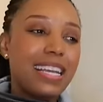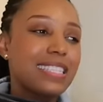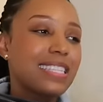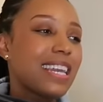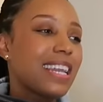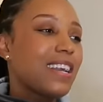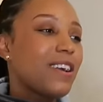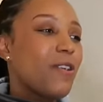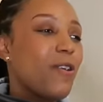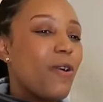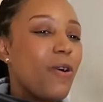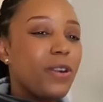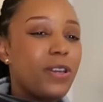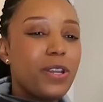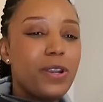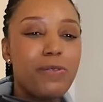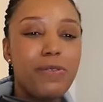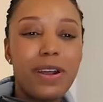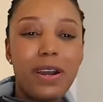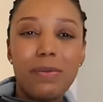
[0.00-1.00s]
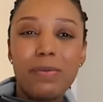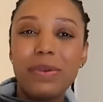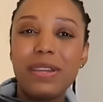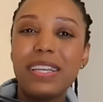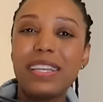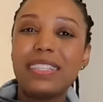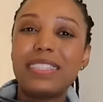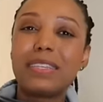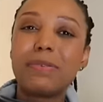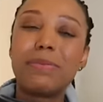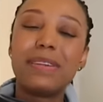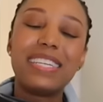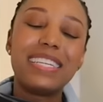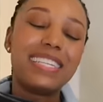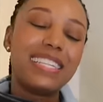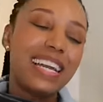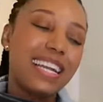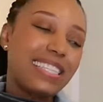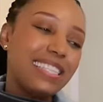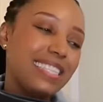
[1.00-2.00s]
is like an all year round piece, could be a
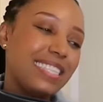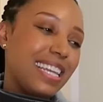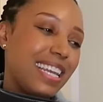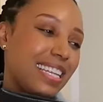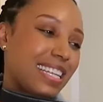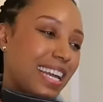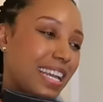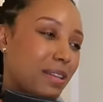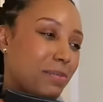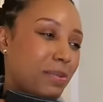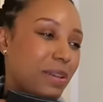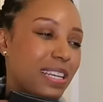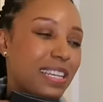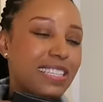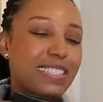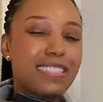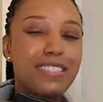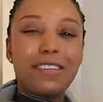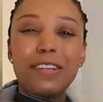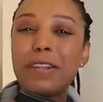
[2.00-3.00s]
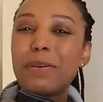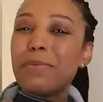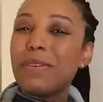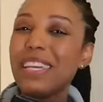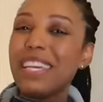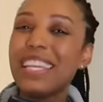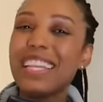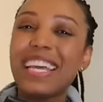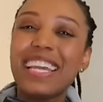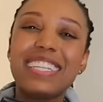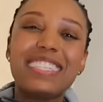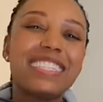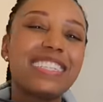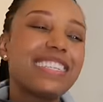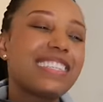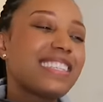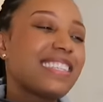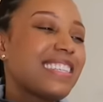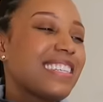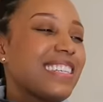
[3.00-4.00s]
nice date night piece. You know what I mean? Like
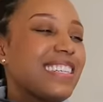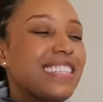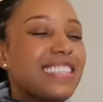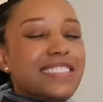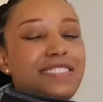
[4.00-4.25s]
just,